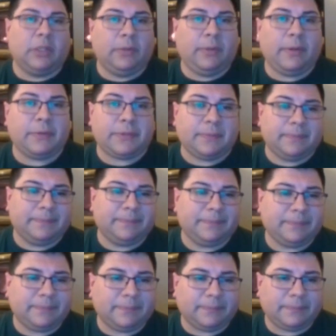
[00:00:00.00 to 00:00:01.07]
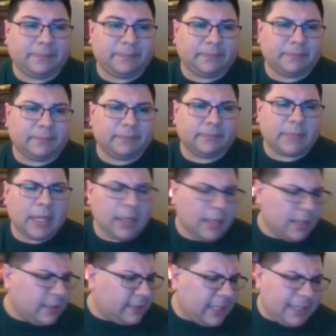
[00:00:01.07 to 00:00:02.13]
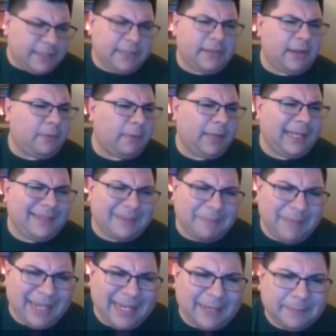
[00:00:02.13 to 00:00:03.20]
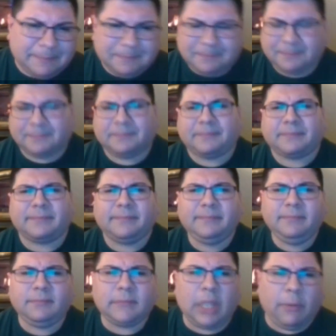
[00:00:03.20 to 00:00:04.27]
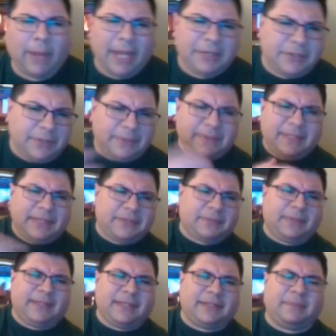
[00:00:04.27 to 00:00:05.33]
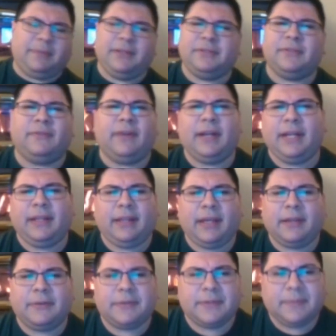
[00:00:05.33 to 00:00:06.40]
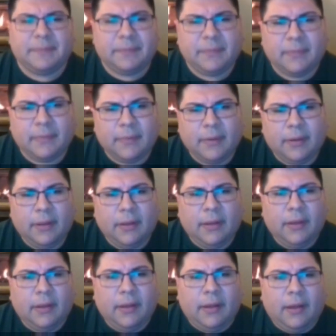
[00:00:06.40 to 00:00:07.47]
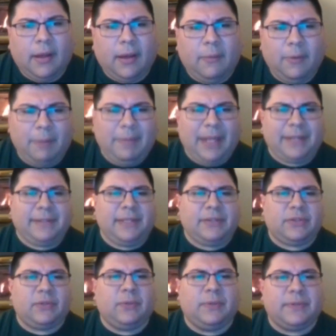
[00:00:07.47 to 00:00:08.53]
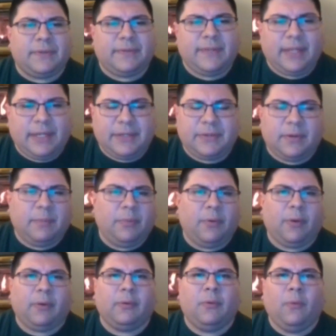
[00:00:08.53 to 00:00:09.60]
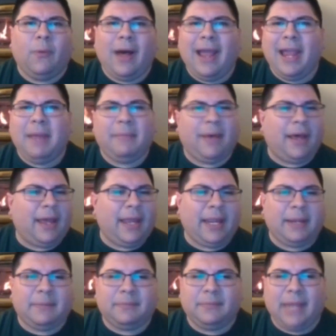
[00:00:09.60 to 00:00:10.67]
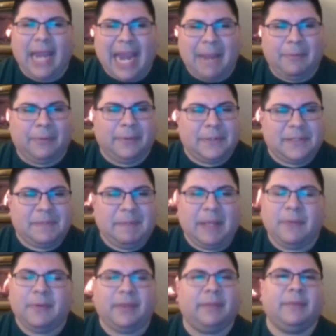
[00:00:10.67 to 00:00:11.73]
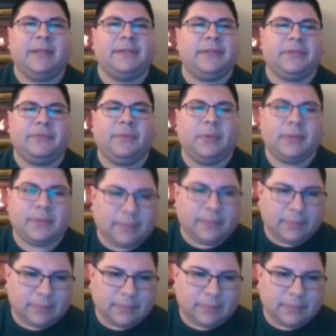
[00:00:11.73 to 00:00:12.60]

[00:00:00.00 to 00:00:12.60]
Who knows? So how does this all relate to me? Why choose these three disciplines over any of the others? What makes these schools of study so important? Why am I able to speak with them on such force?